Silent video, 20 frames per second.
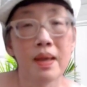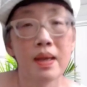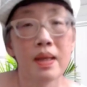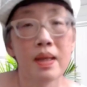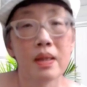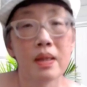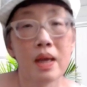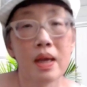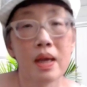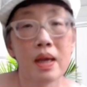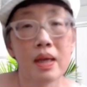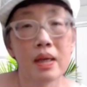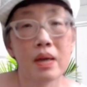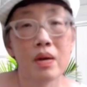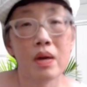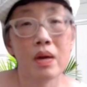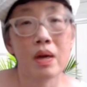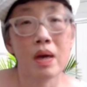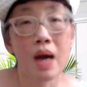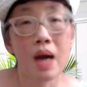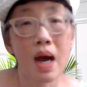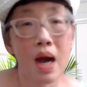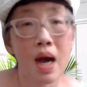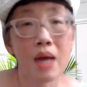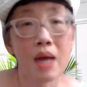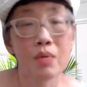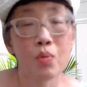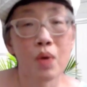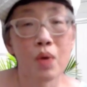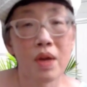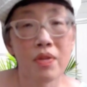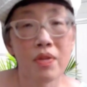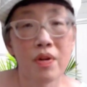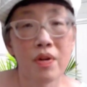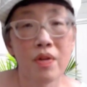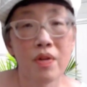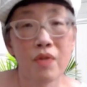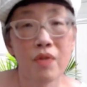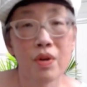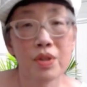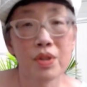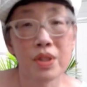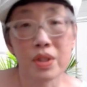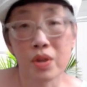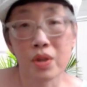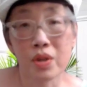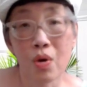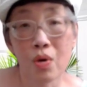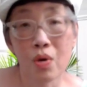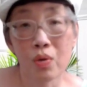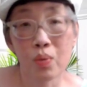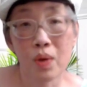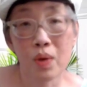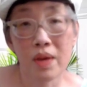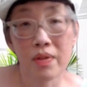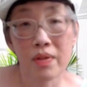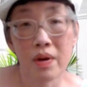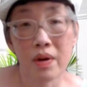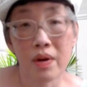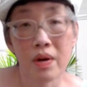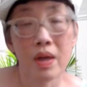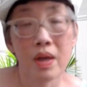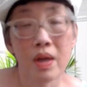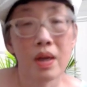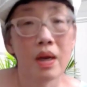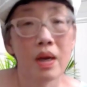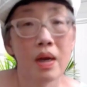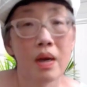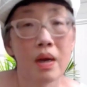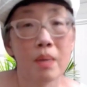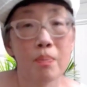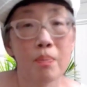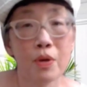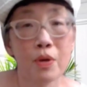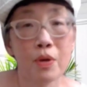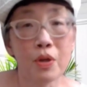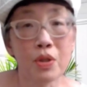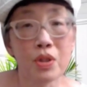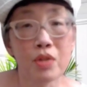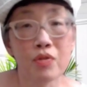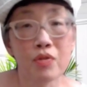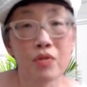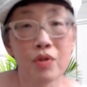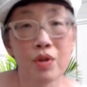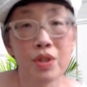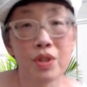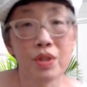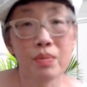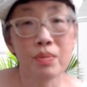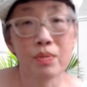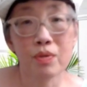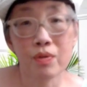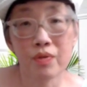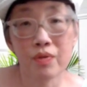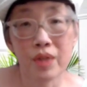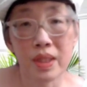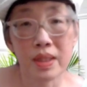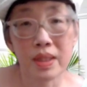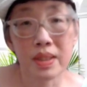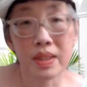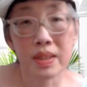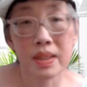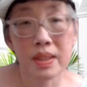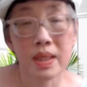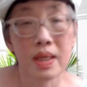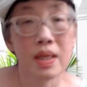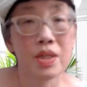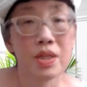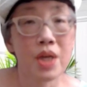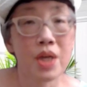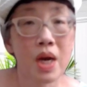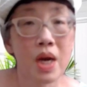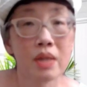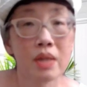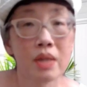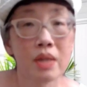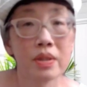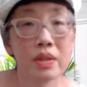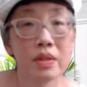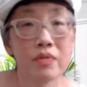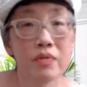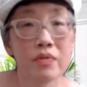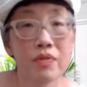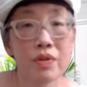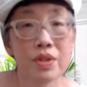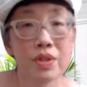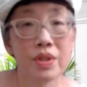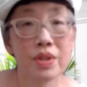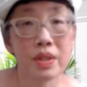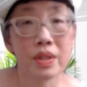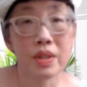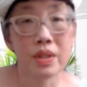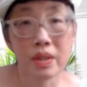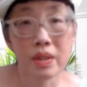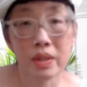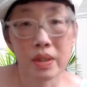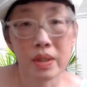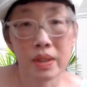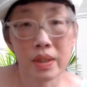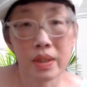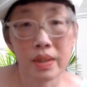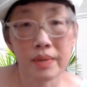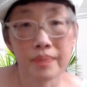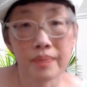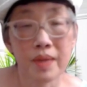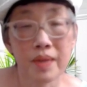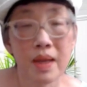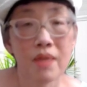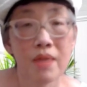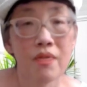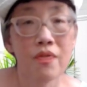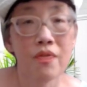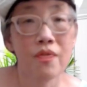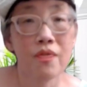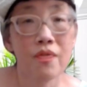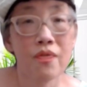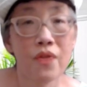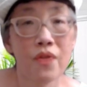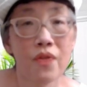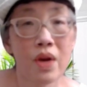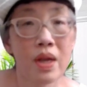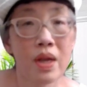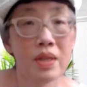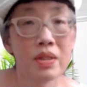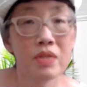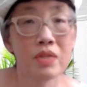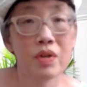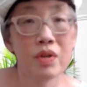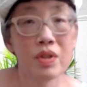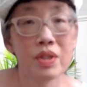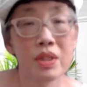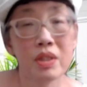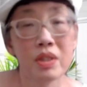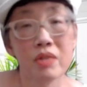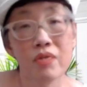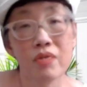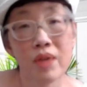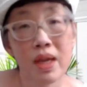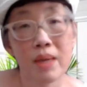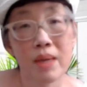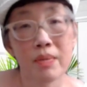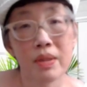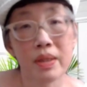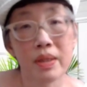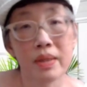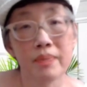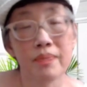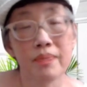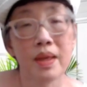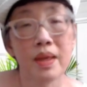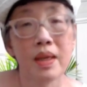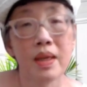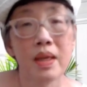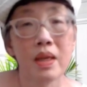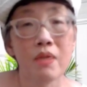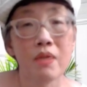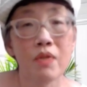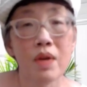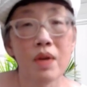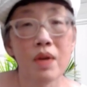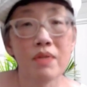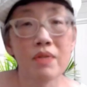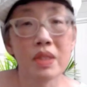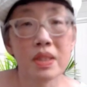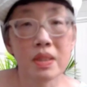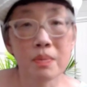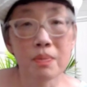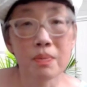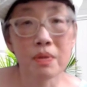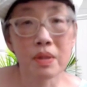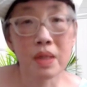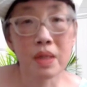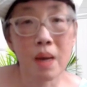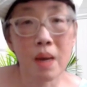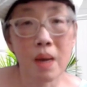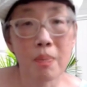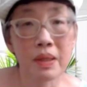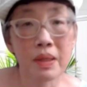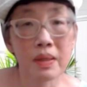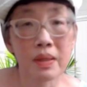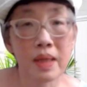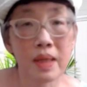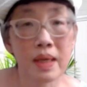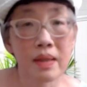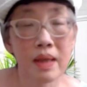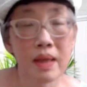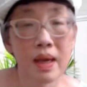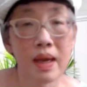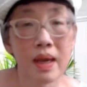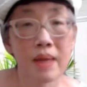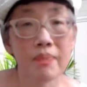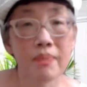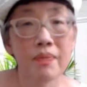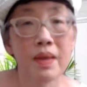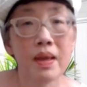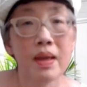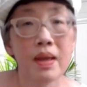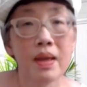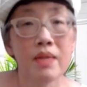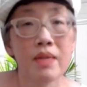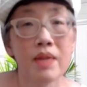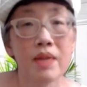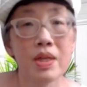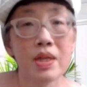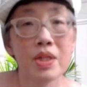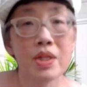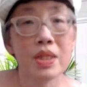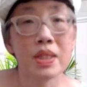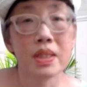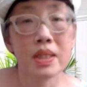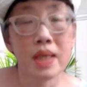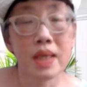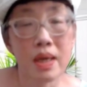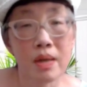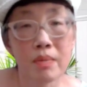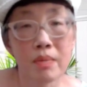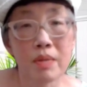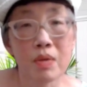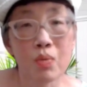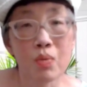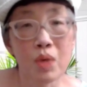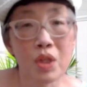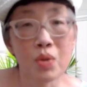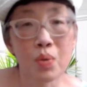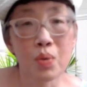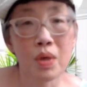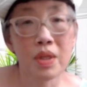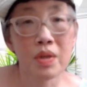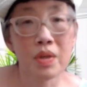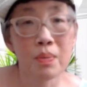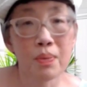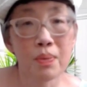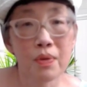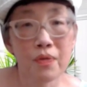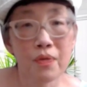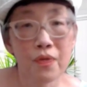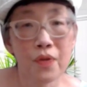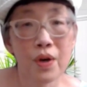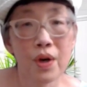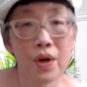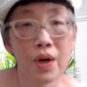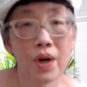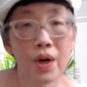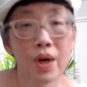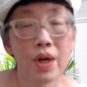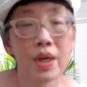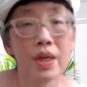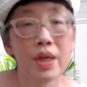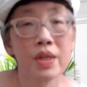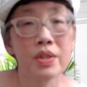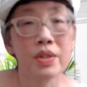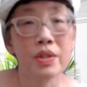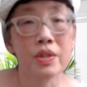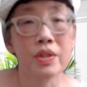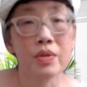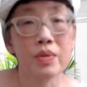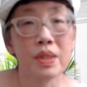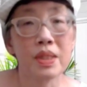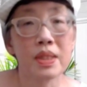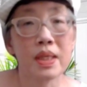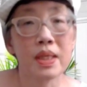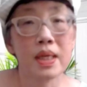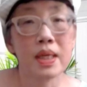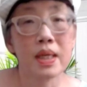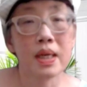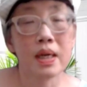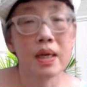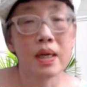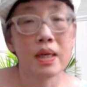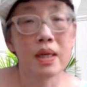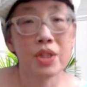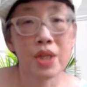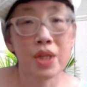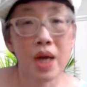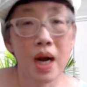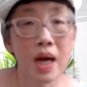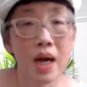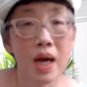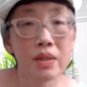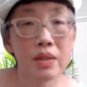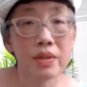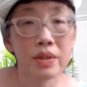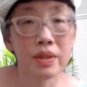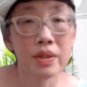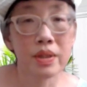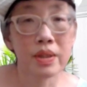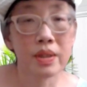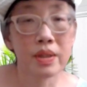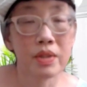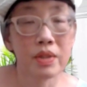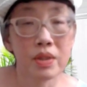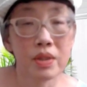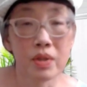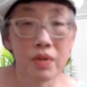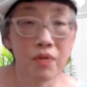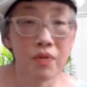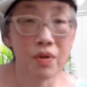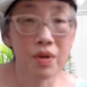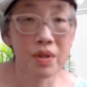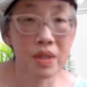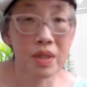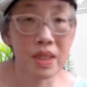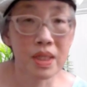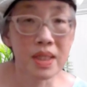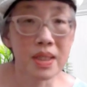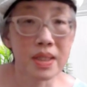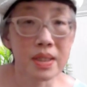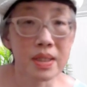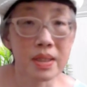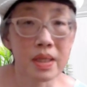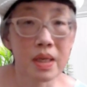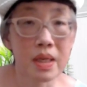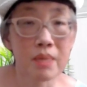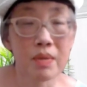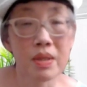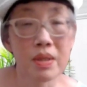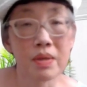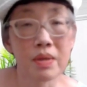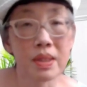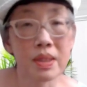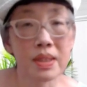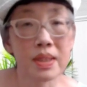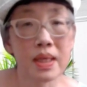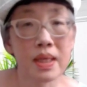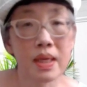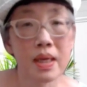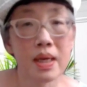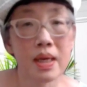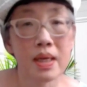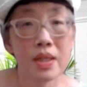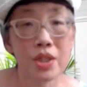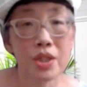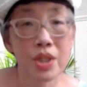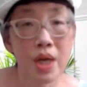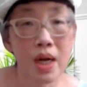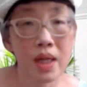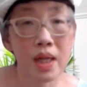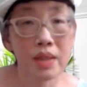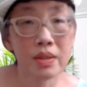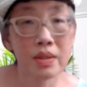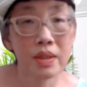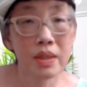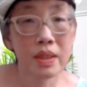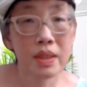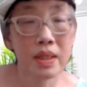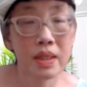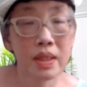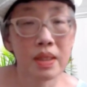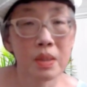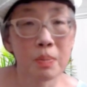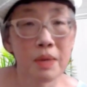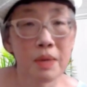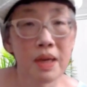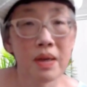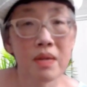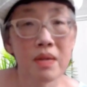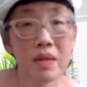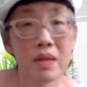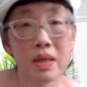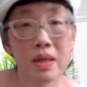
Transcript: like hot weather versus cold weather, books versus movies, childhood versus adulthood, friends versus family. If you have a simple topic like that, then just tell me which one you prefer. So you would say childhood. So for your thesis statement, you could say childhood is better than